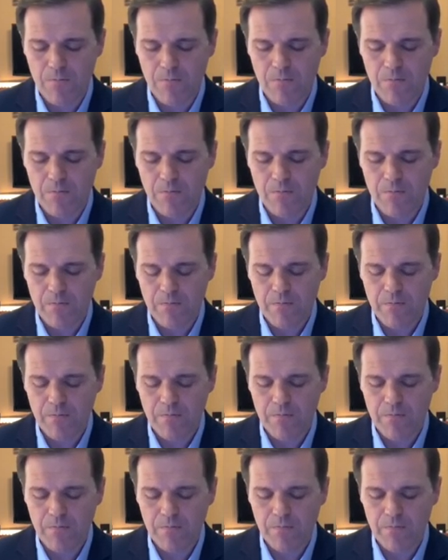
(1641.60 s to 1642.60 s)

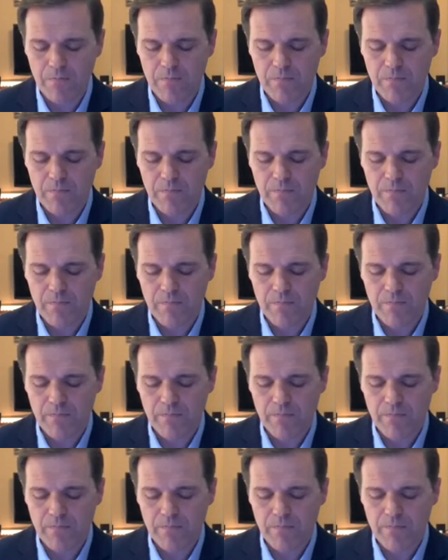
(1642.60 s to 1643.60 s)

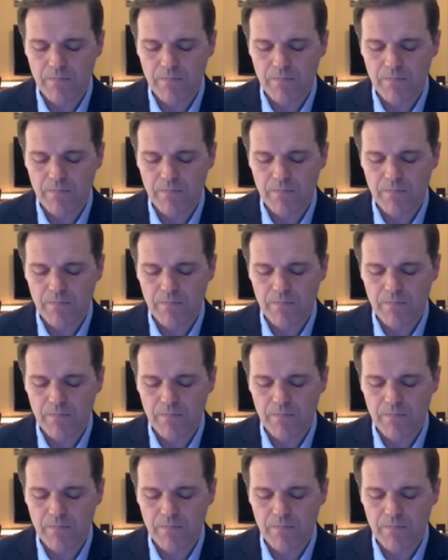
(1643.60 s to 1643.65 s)
Nobody speaks.